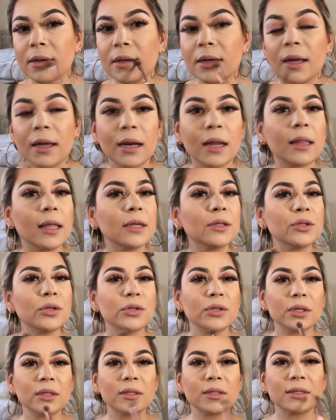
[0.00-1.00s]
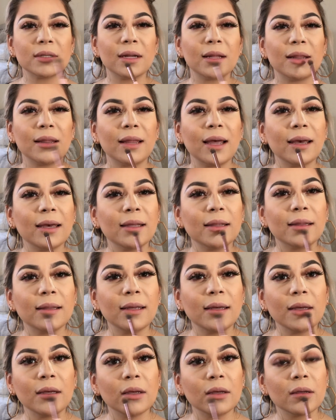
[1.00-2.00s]
and I like to just
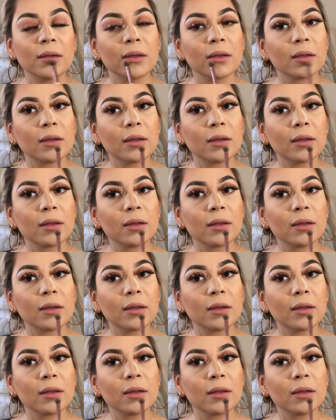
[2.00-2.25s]
lightly